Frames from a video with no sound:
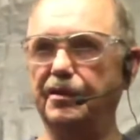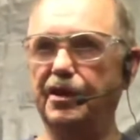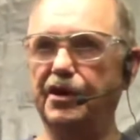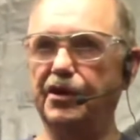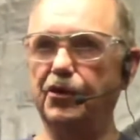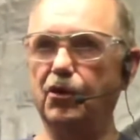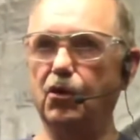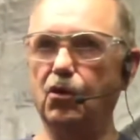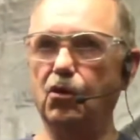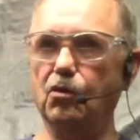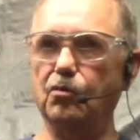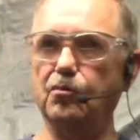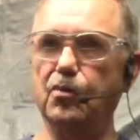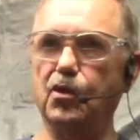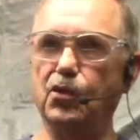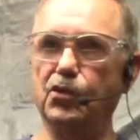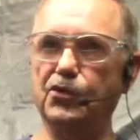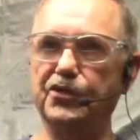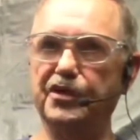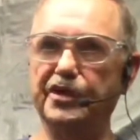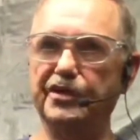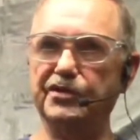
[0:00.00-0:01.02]
and hold
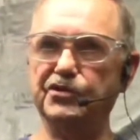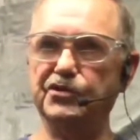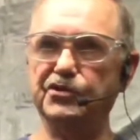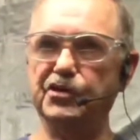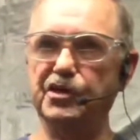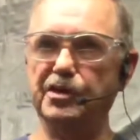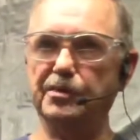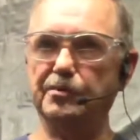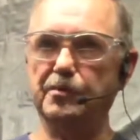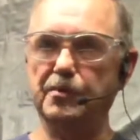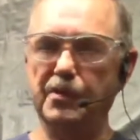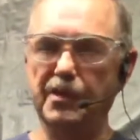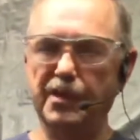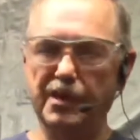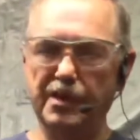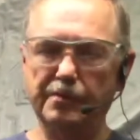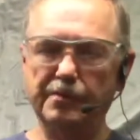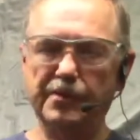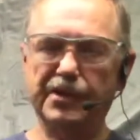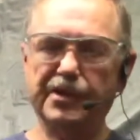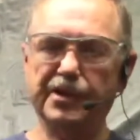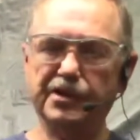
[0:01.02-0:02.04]
both ends up.
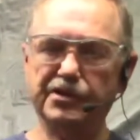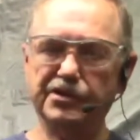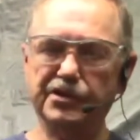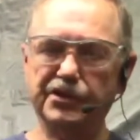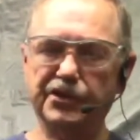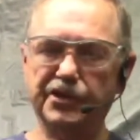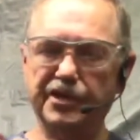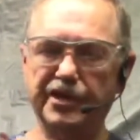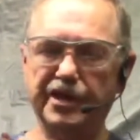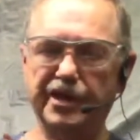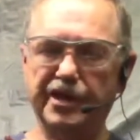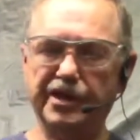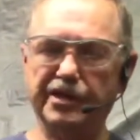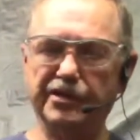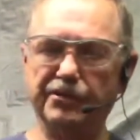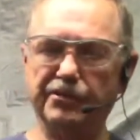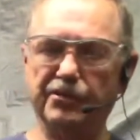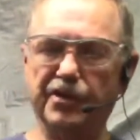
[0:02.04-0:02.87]
Because in the end,